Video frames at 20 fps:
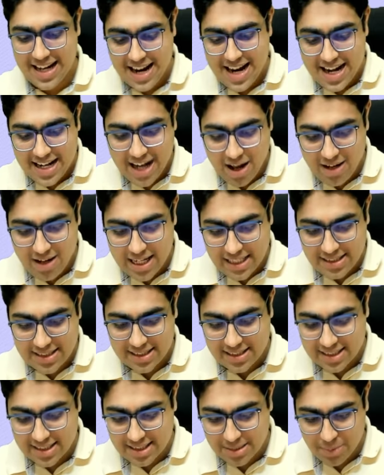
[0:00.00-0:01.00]
Now let's
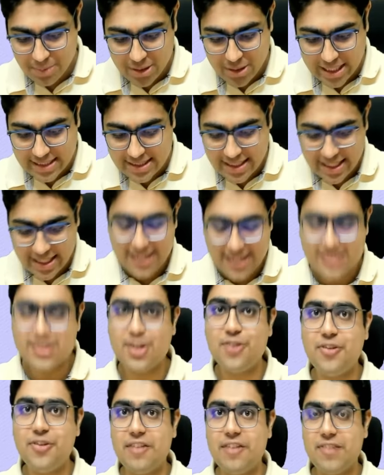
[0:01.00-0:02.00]
discuss about Essay
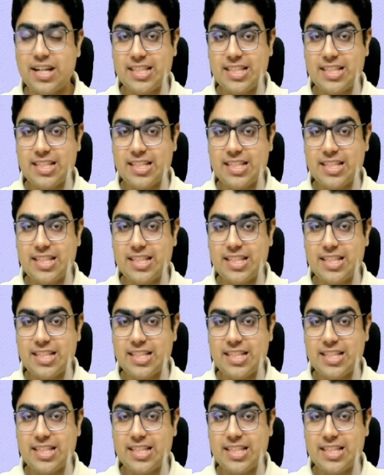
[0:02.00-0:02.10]
805.